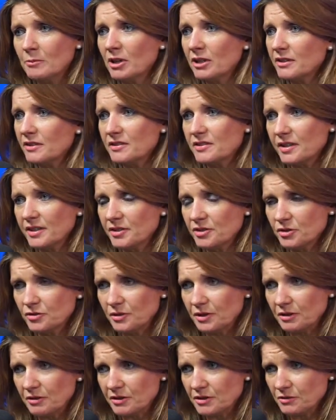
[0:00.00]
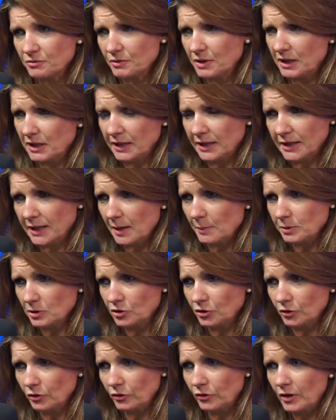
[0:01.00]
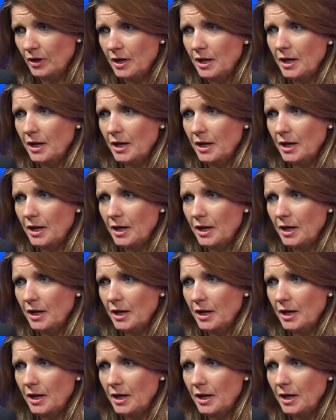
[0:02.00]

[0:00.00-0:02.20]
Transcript: And I'm not a cider drinker. I don't really like apple juice.